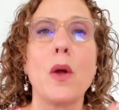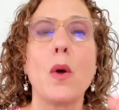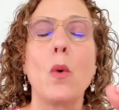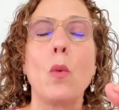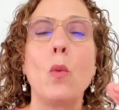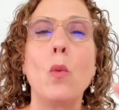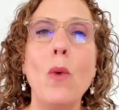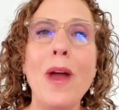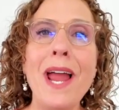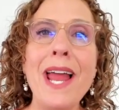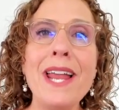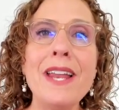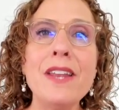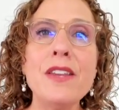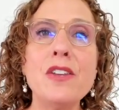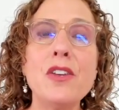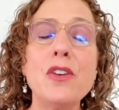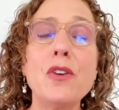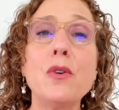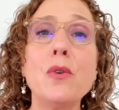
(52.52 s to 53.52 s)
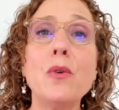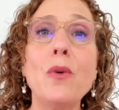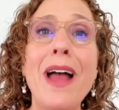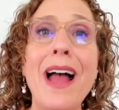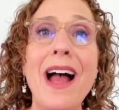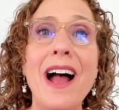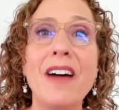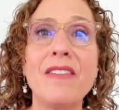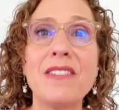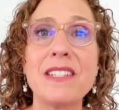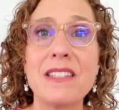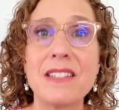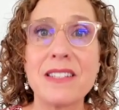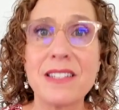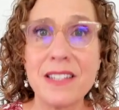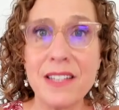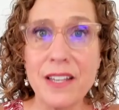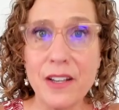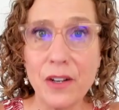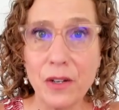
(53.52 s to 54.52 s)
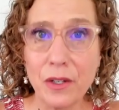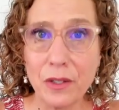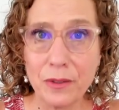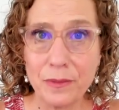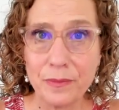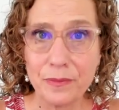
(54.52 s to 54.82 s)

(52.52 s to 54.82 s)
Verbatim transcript: when you have a skill,